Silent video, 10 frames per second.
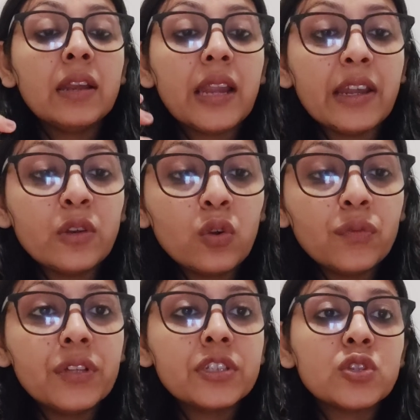Let go
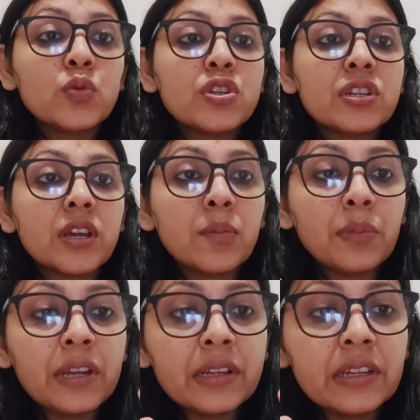of the situation
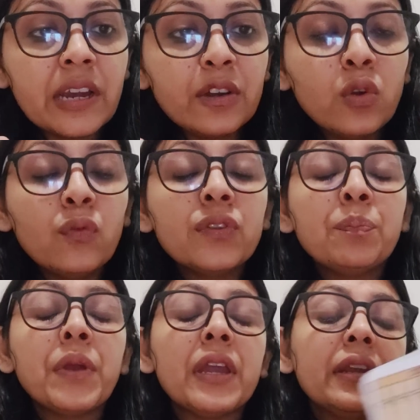completely. Let go of the
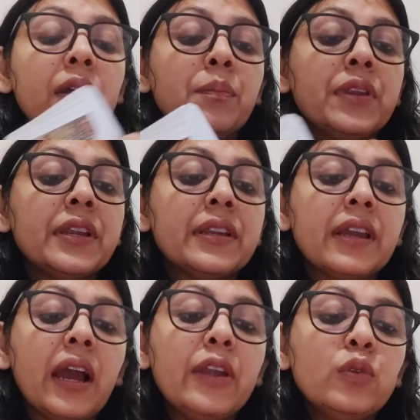pain
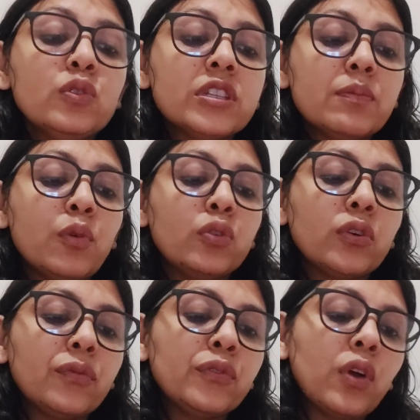completely. I do see
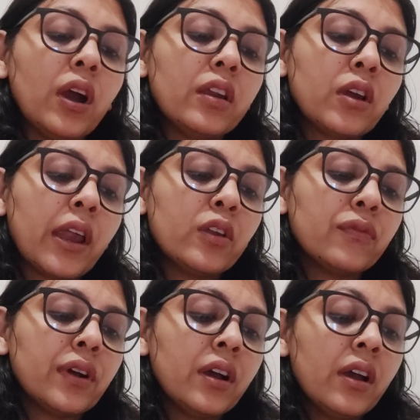both of you are kind of